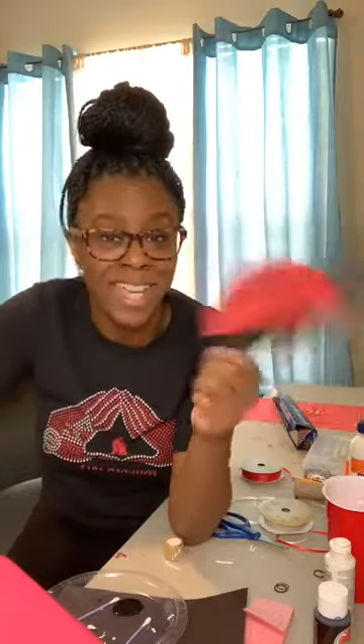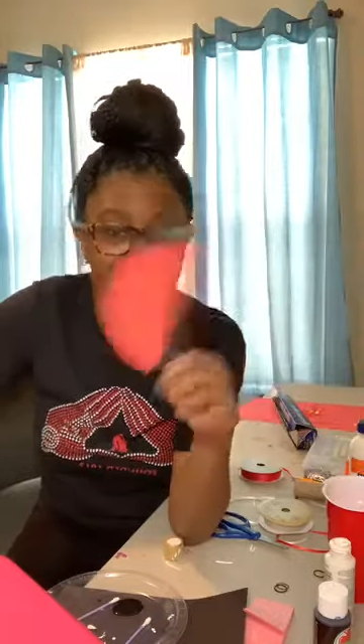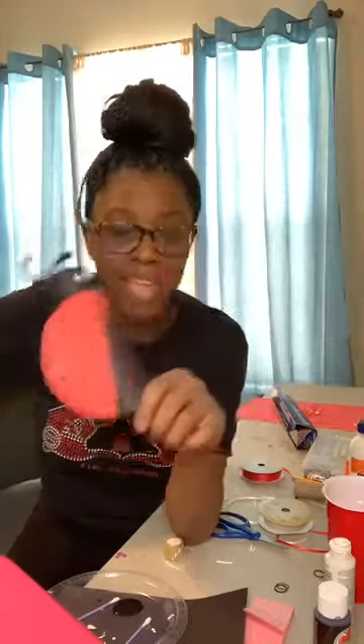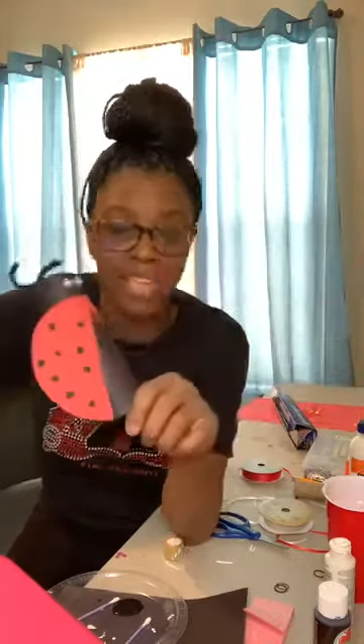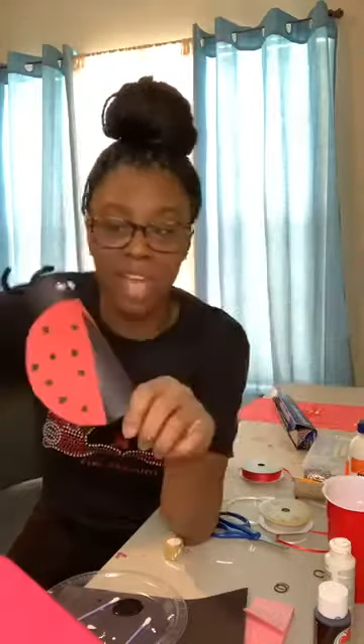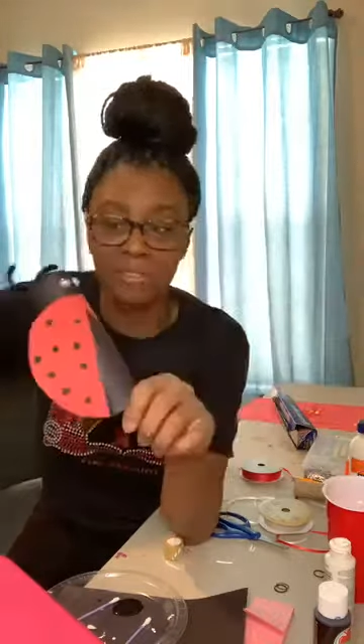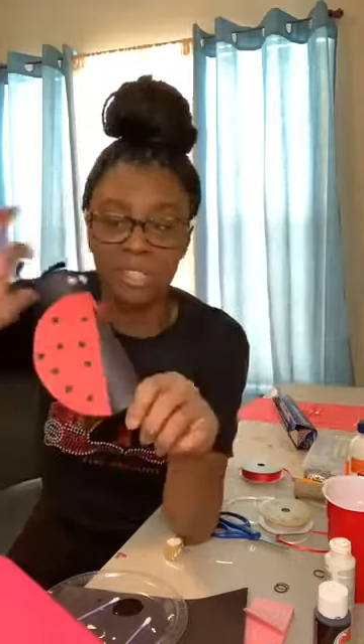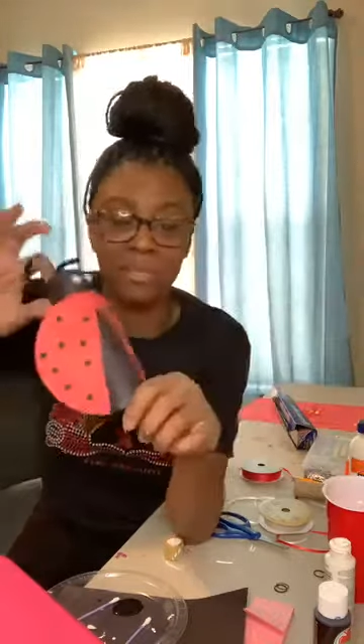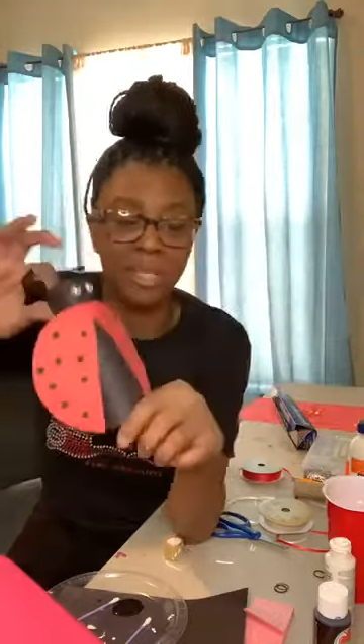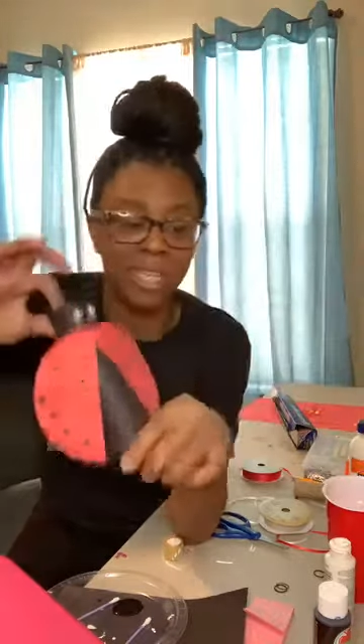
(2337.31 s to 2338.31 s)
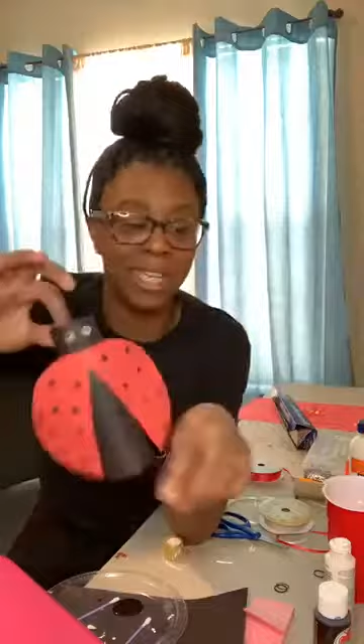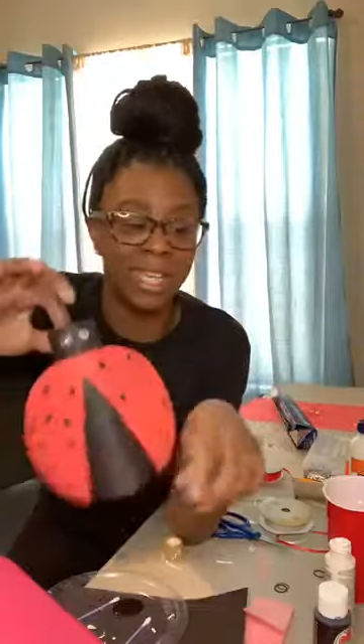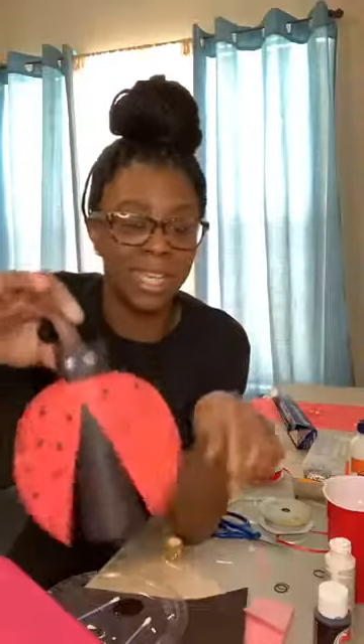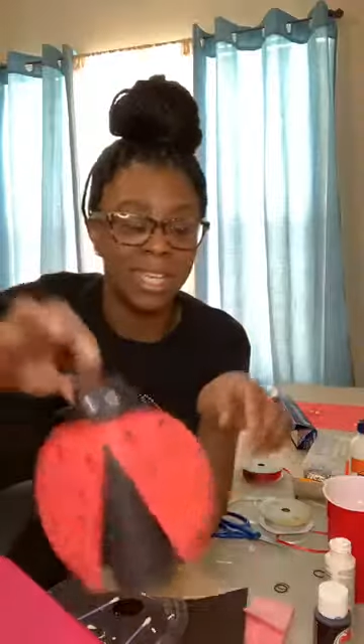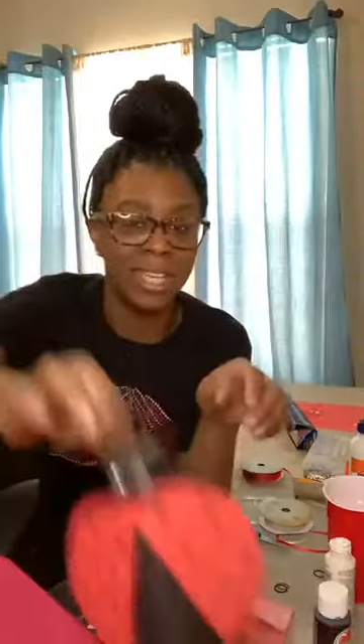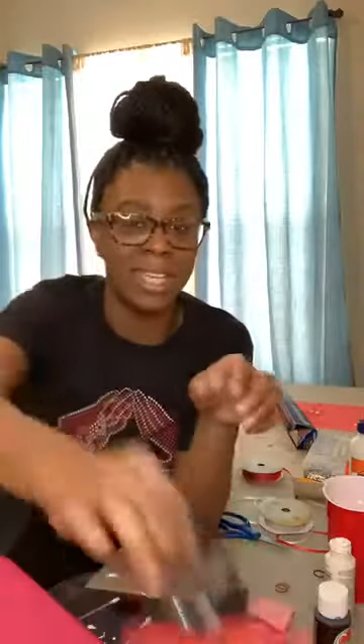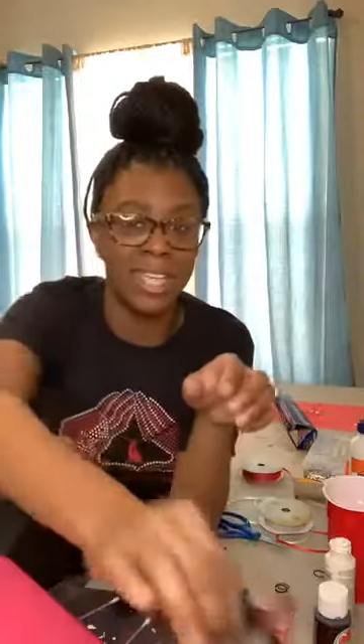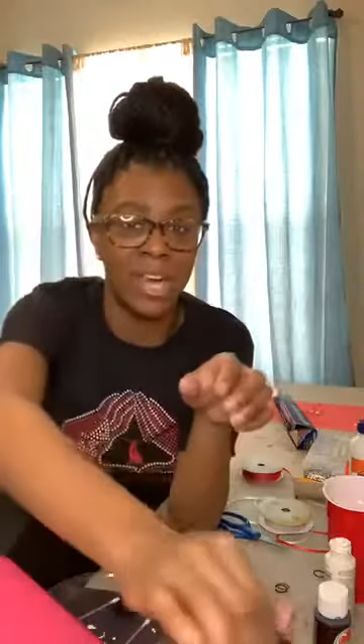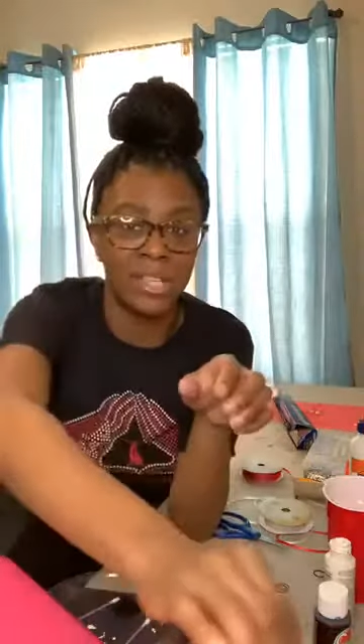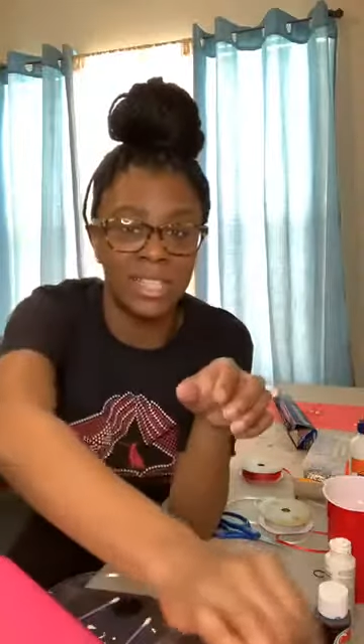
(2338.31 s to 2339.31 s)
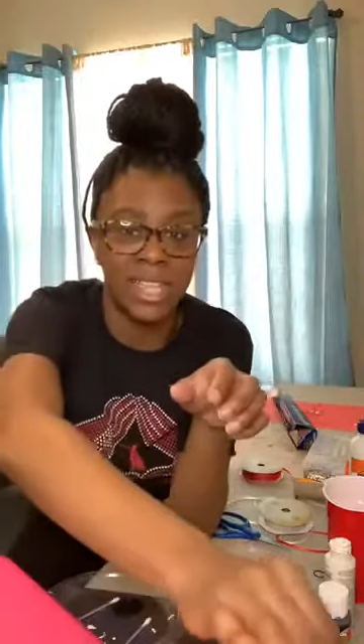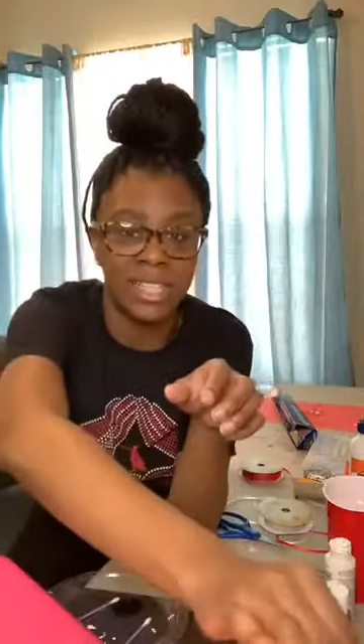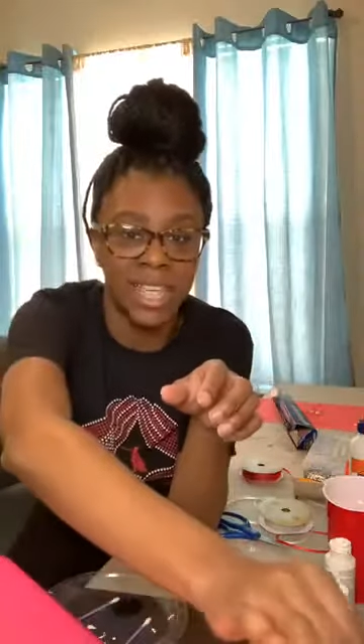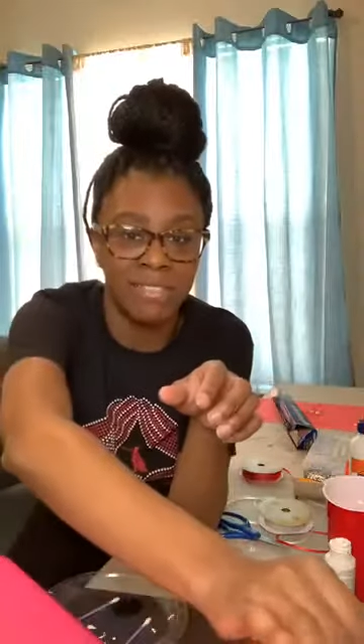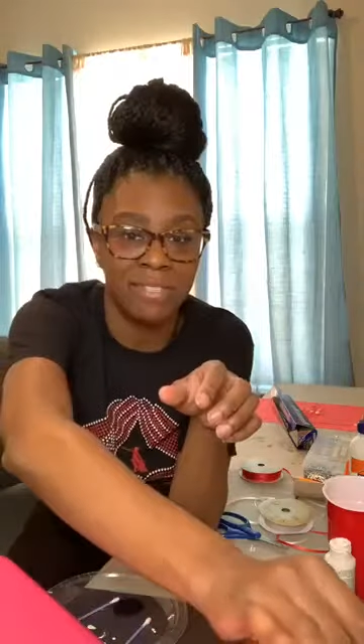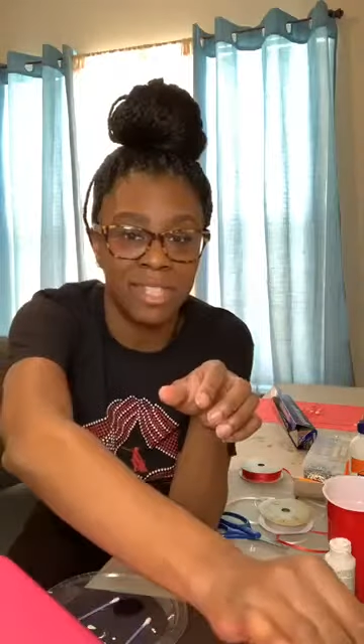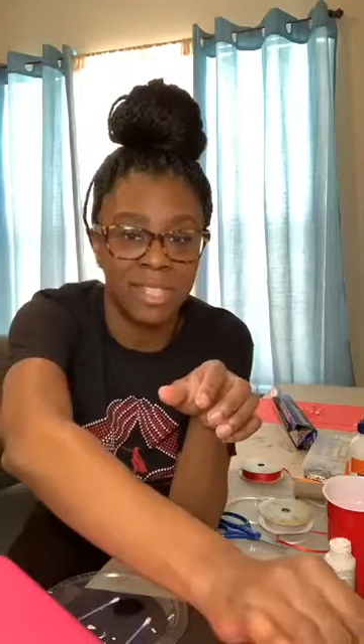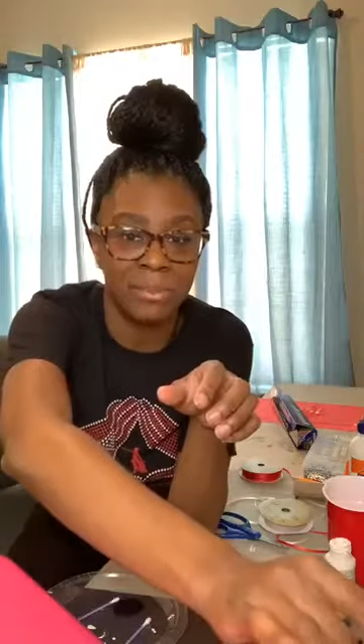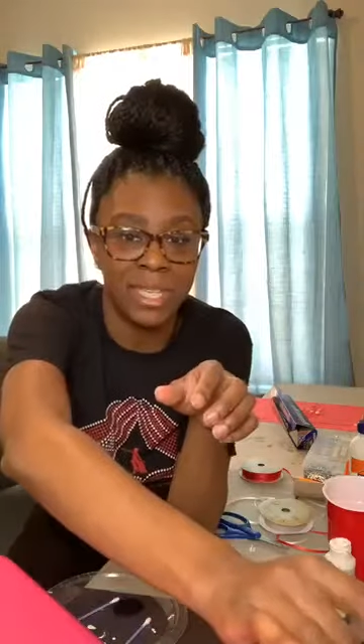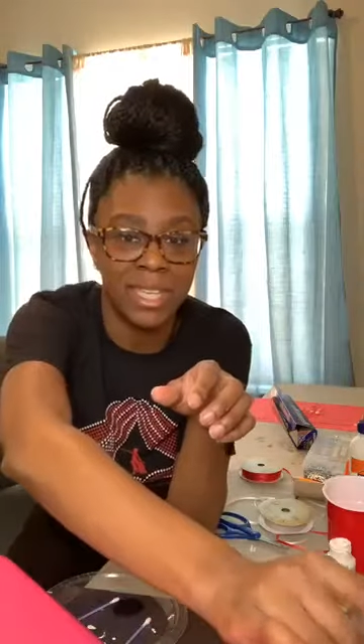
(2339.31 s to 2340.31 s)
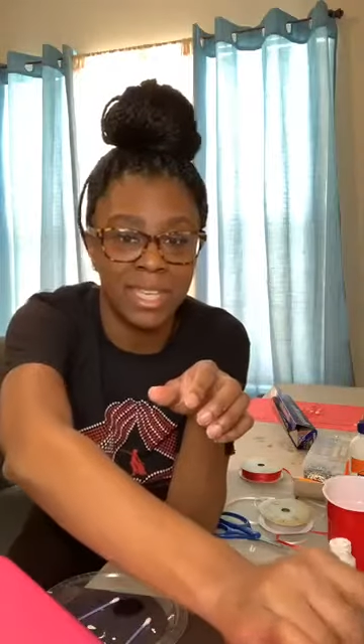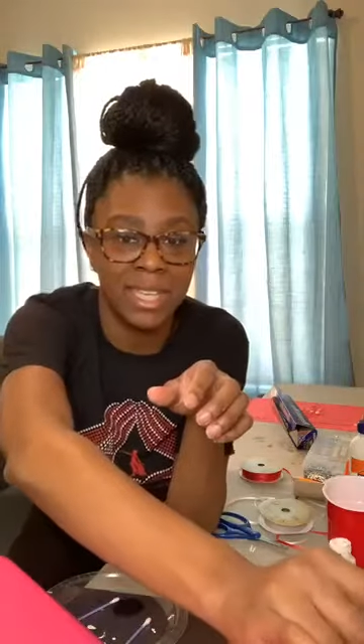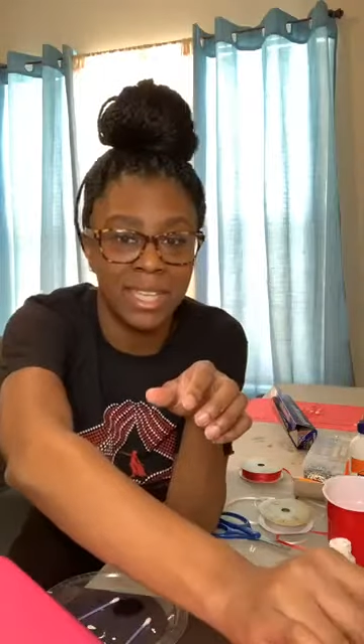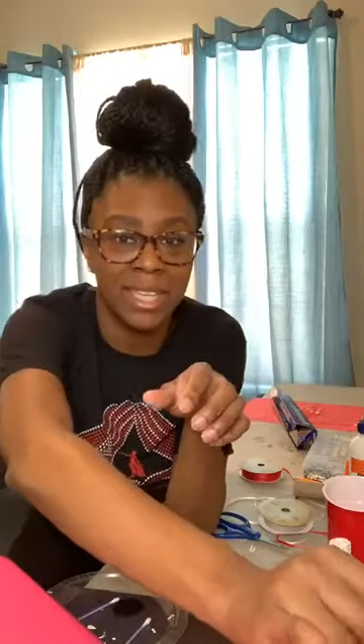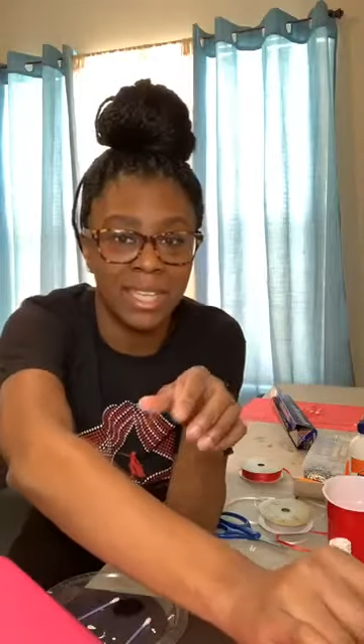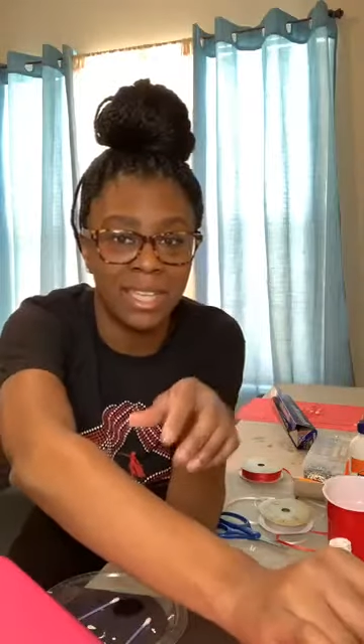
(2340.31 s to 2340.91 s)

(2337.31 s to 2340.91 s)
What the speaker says: Thank y'all for tuning in. Y'all stay safe this weekend.